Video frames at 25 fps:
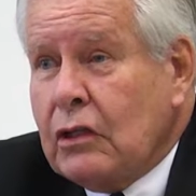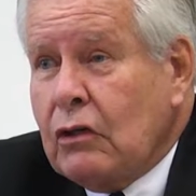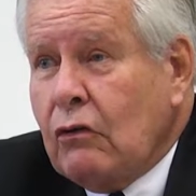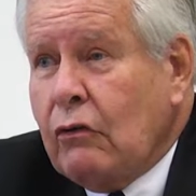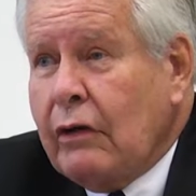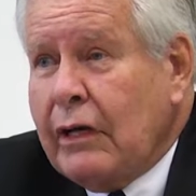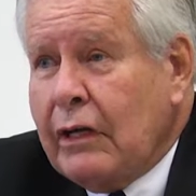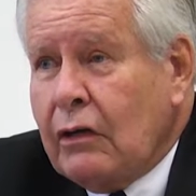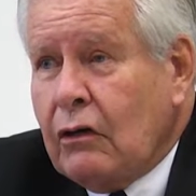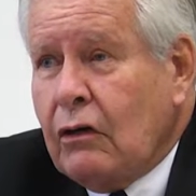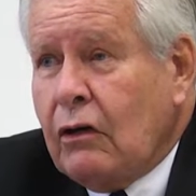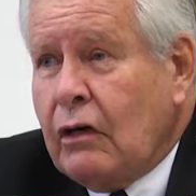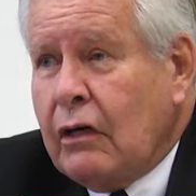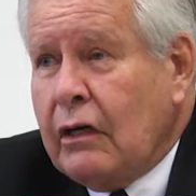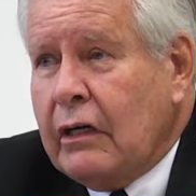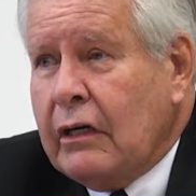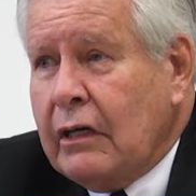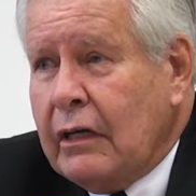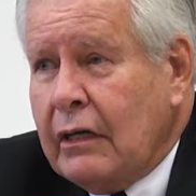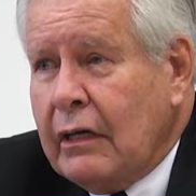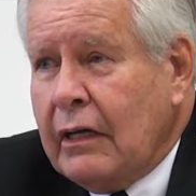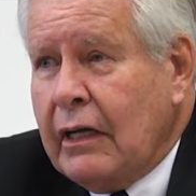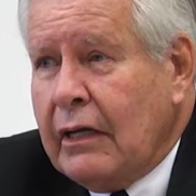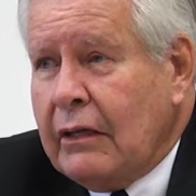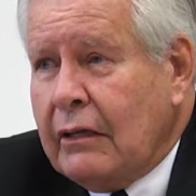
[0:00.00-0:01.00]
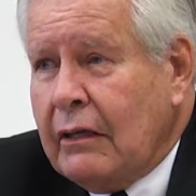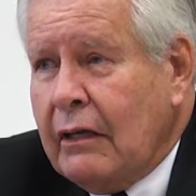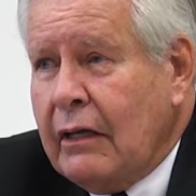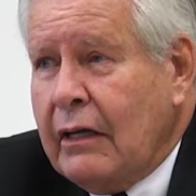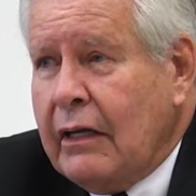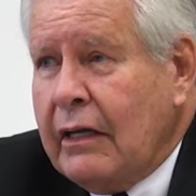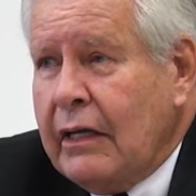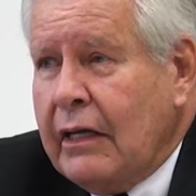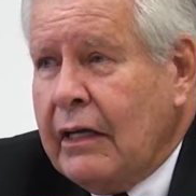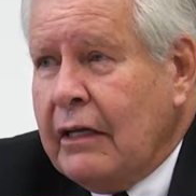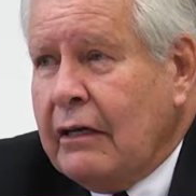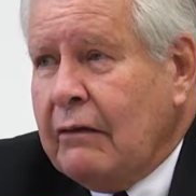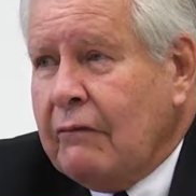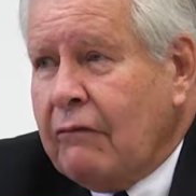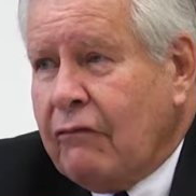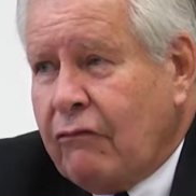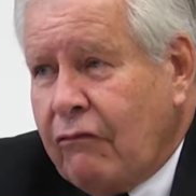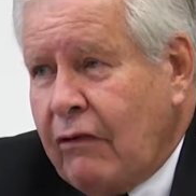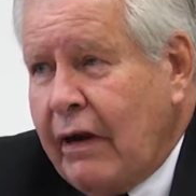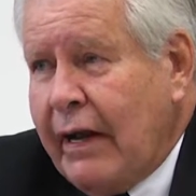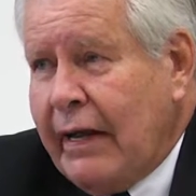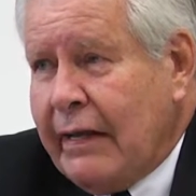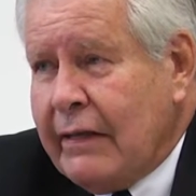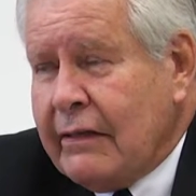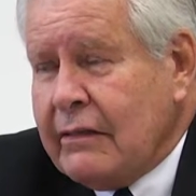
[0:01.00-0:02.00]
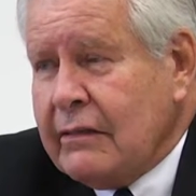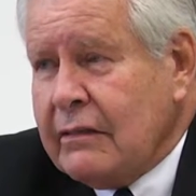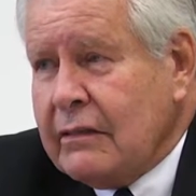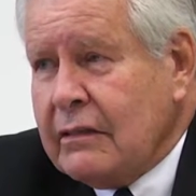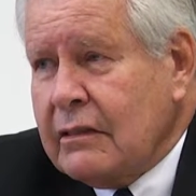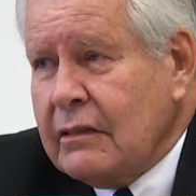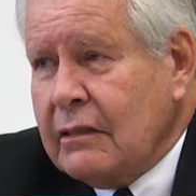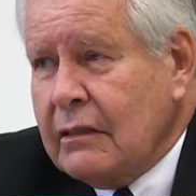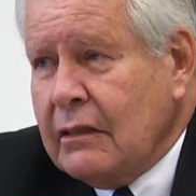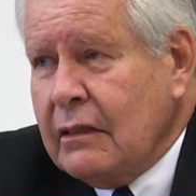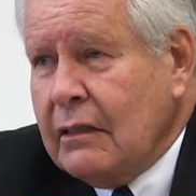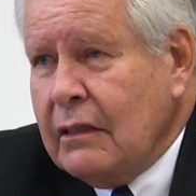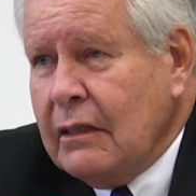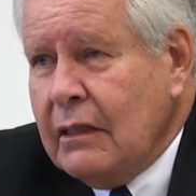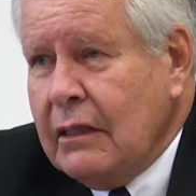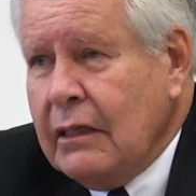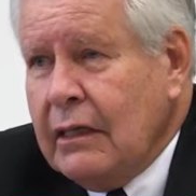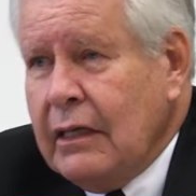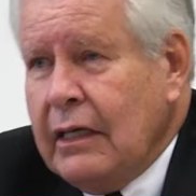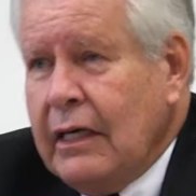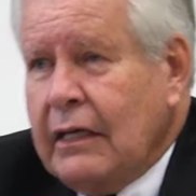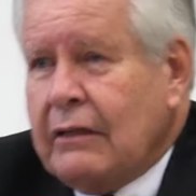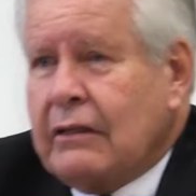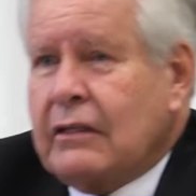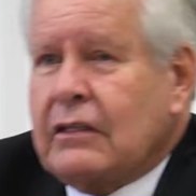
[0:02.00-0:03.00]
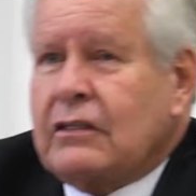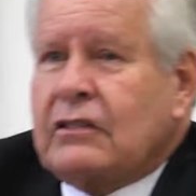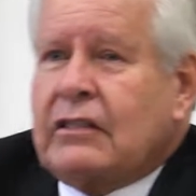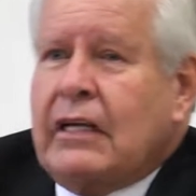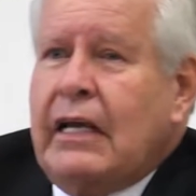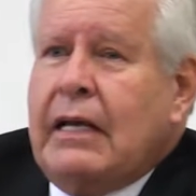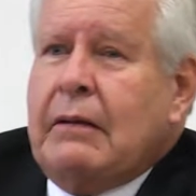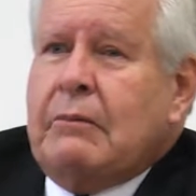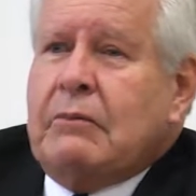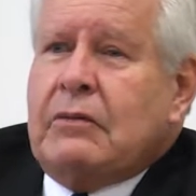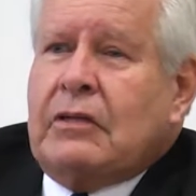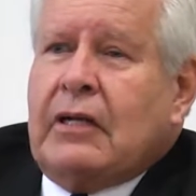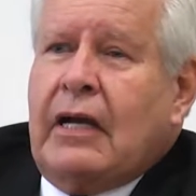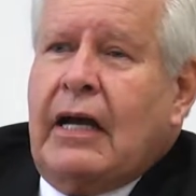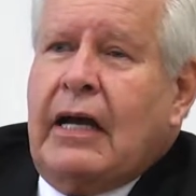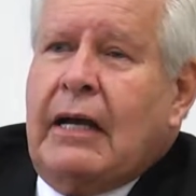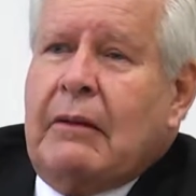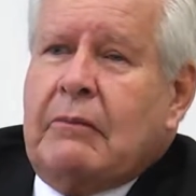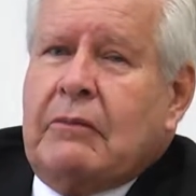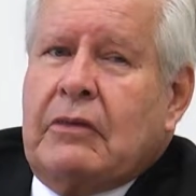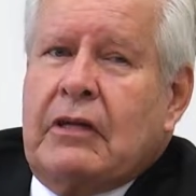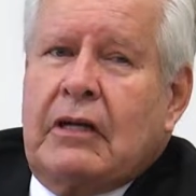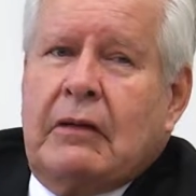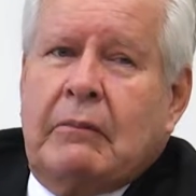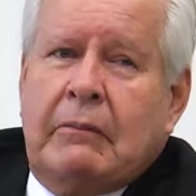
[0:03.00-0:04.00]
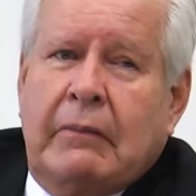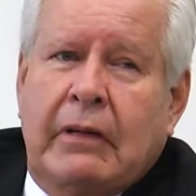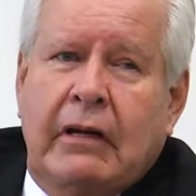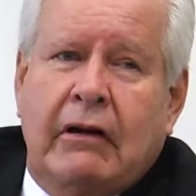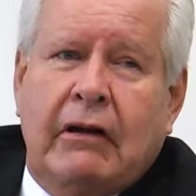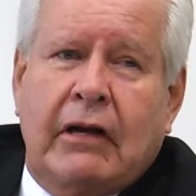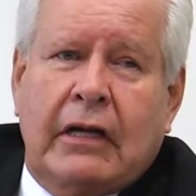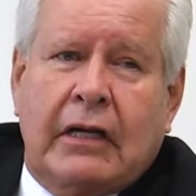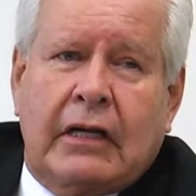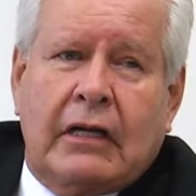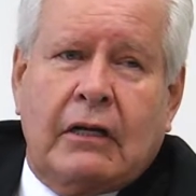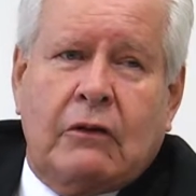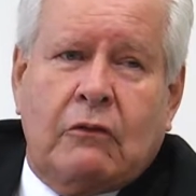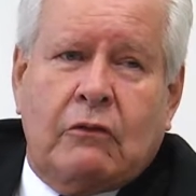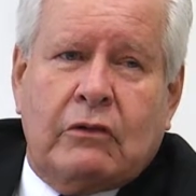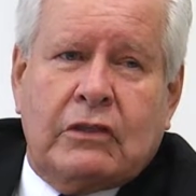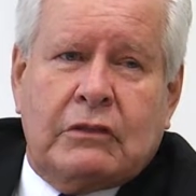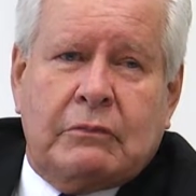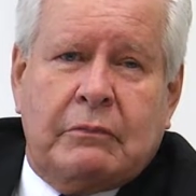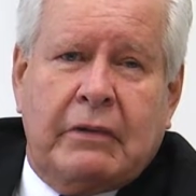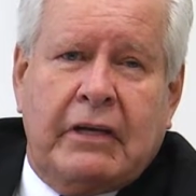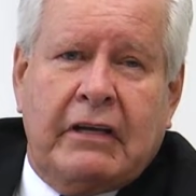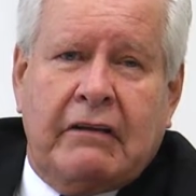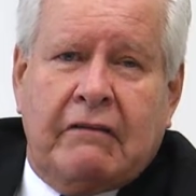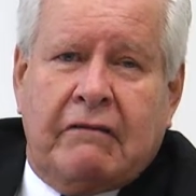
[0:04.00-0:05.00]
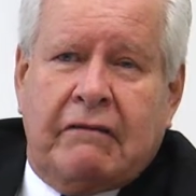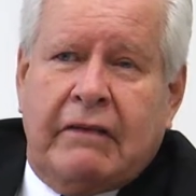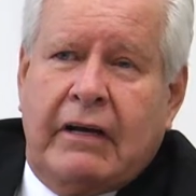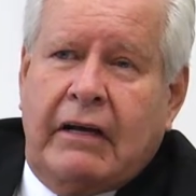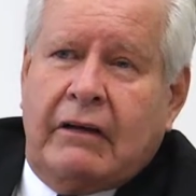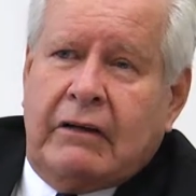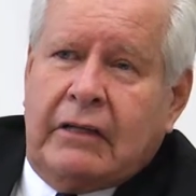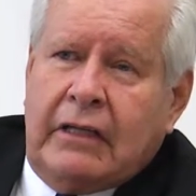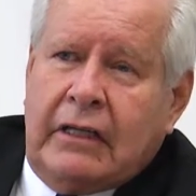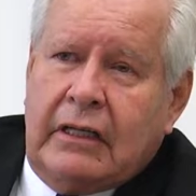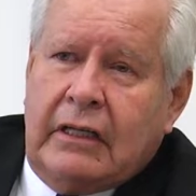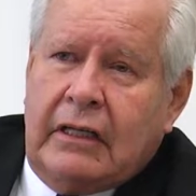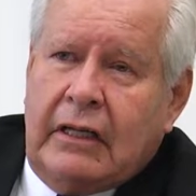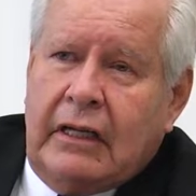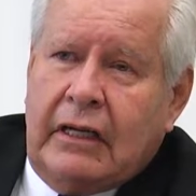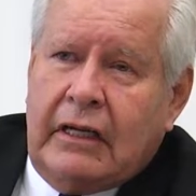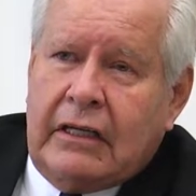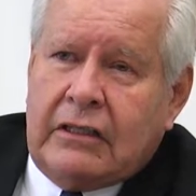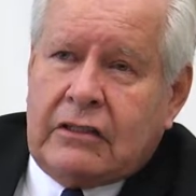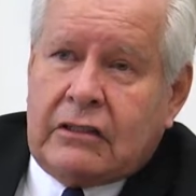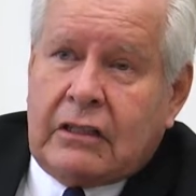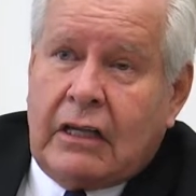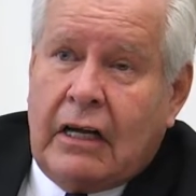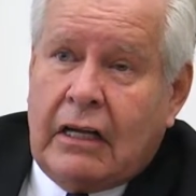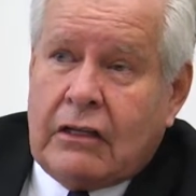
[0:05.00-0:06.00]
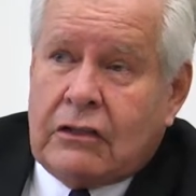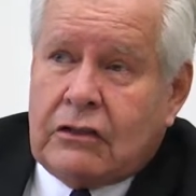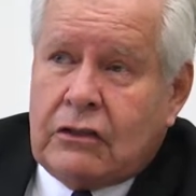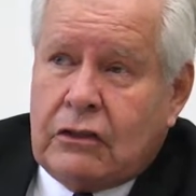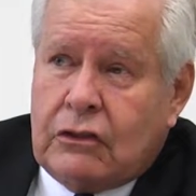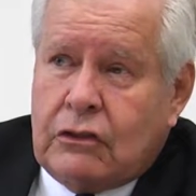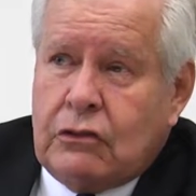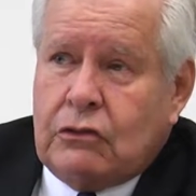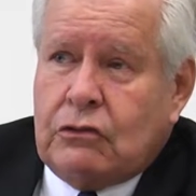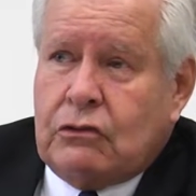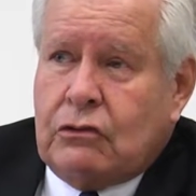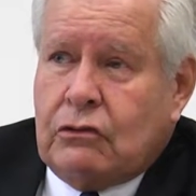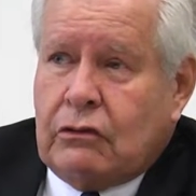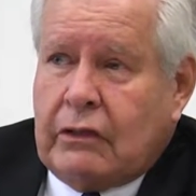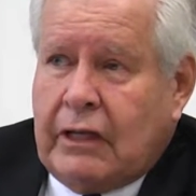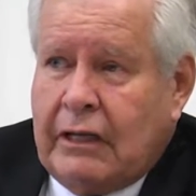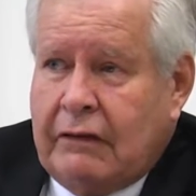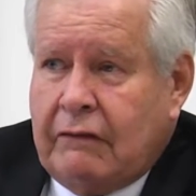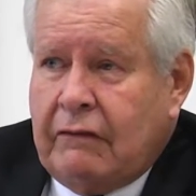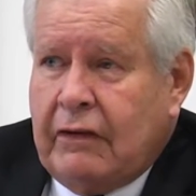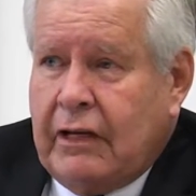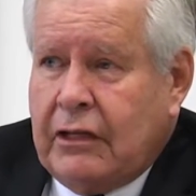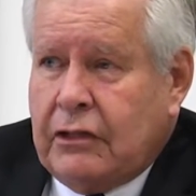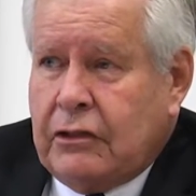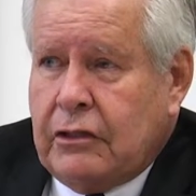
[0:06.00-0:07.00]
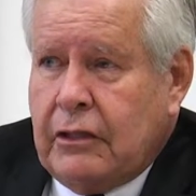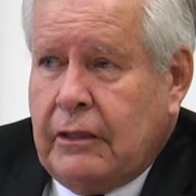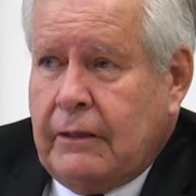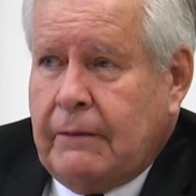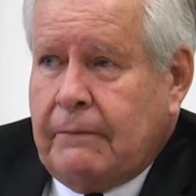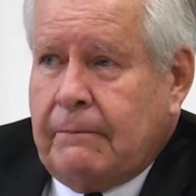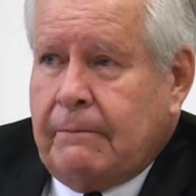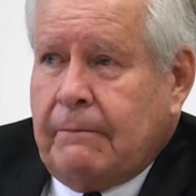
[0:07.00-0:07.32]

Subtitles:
going on in France at the same time that America was being founded in its constitutional convention.